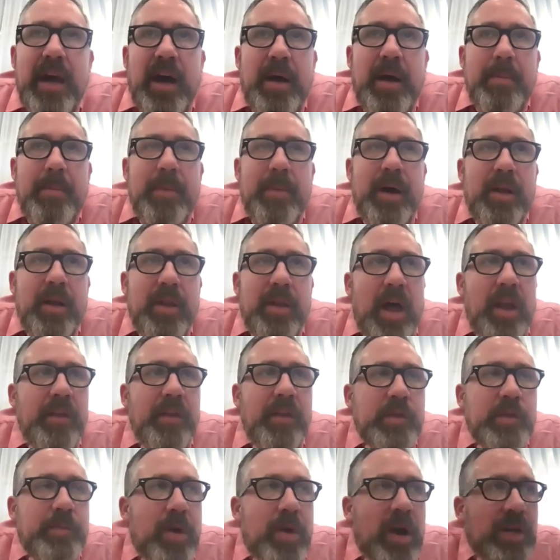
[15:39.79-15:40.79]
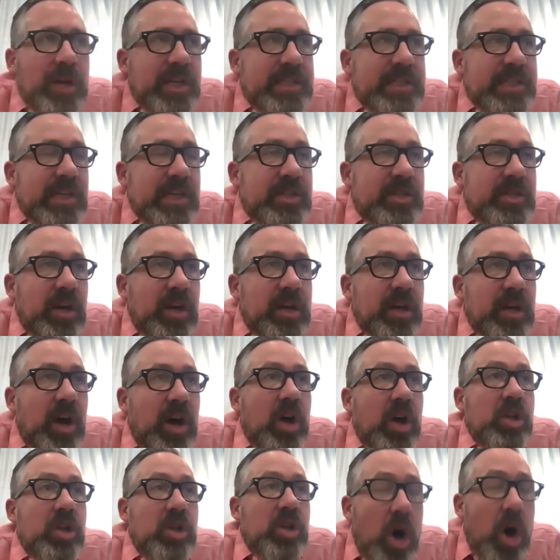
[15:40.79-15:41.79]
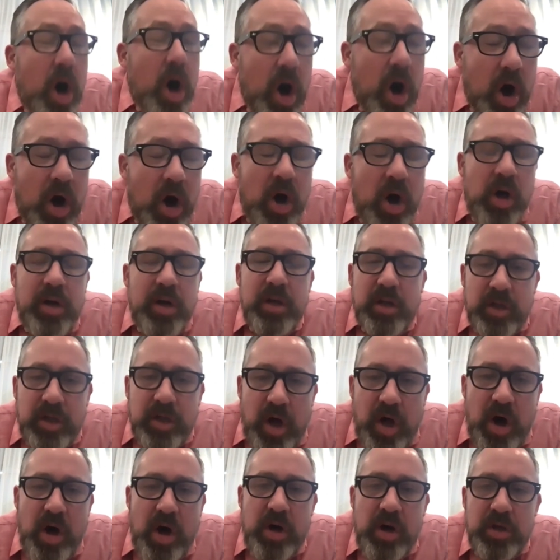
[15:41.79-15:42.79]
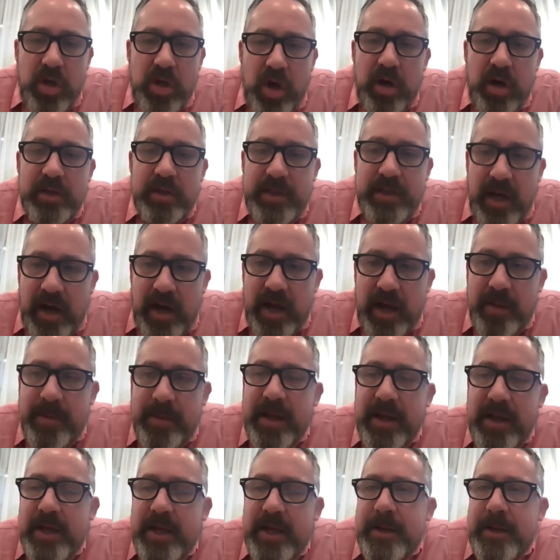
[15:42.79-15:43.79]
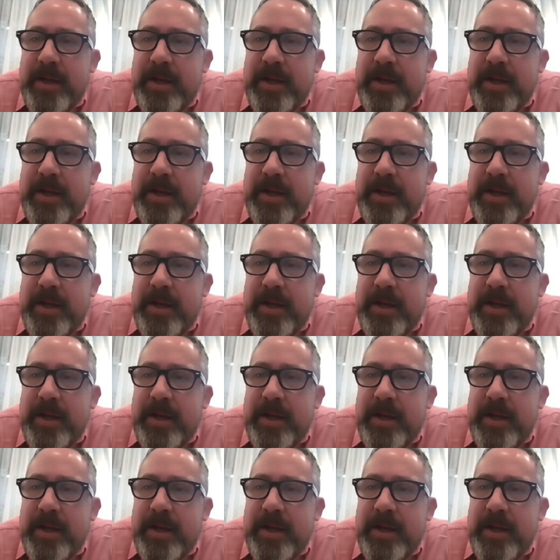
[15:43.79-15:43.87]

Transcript: Uh, a lot of those projects, it took a long, long, long time.